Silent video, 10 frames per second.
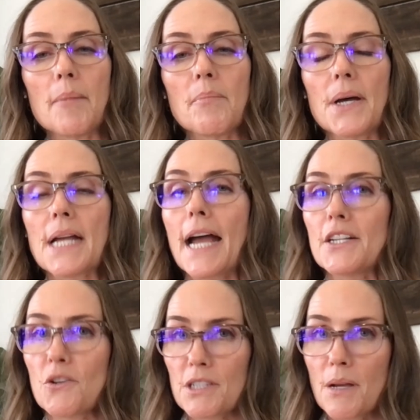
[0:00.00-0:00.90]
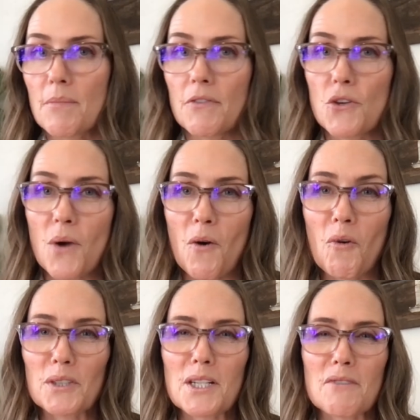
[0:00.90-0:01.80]
but I know some of you are
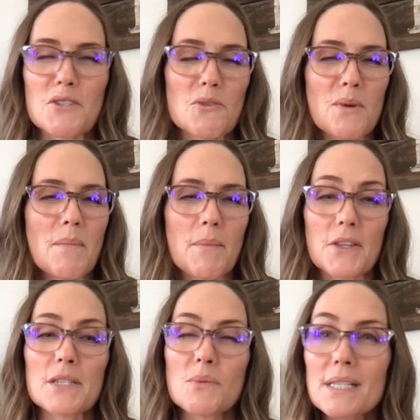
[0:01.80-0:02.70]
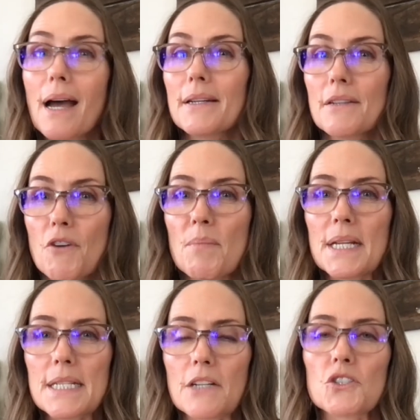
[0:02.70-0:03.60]
old enough to remember. This was kind of a
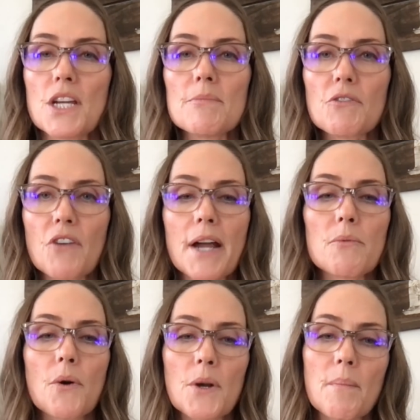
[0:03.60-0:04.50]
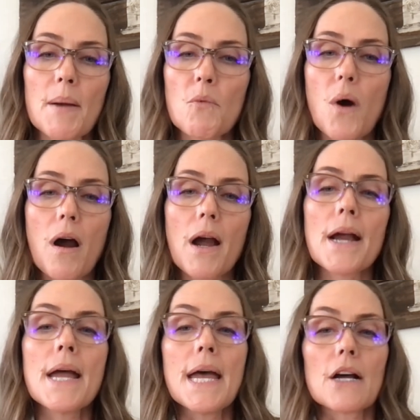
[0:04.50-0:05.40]
big deal. James Fry wrote a memoir
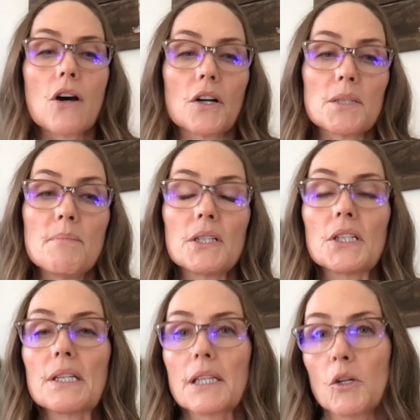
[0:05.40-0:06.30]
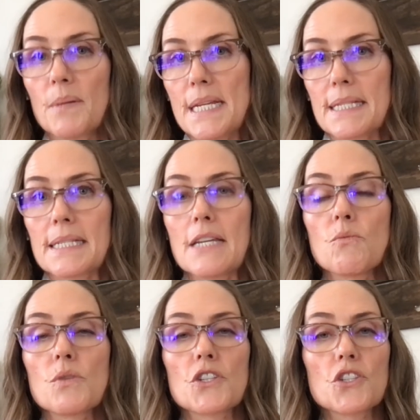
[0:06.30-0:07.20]
called A Million Little Pieces.
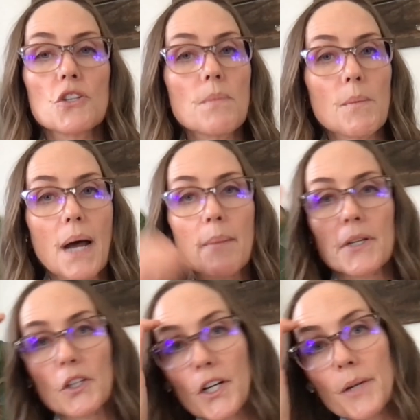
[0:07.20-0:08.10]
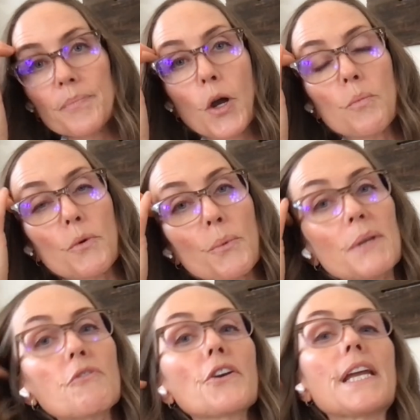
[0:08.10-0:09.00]
It was super popular. Oprah
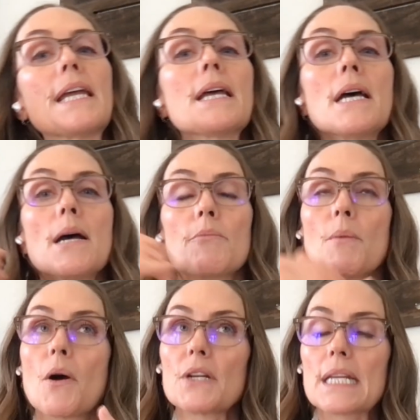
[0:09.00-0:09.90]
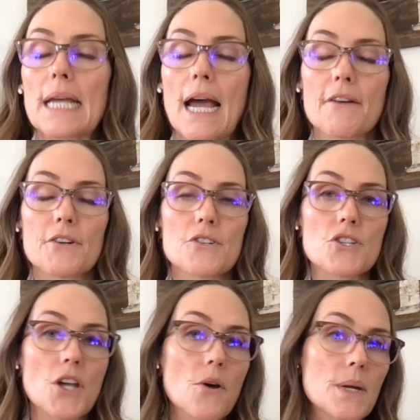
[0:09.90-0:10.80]
Winfrey promoted it on her
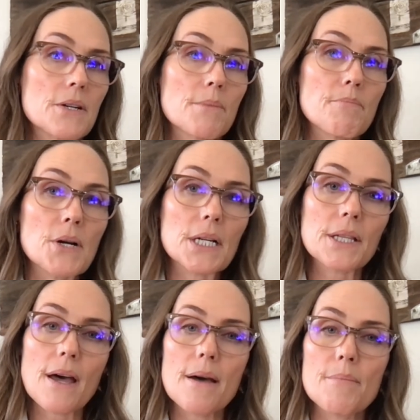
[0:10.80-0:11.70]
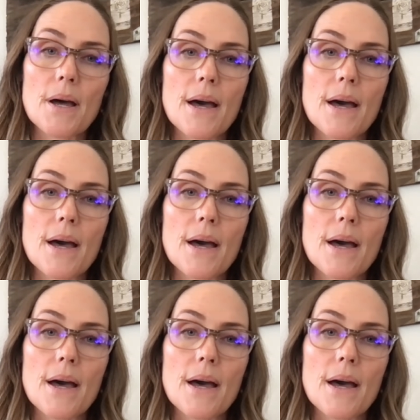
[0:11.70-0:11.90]
show in her book club.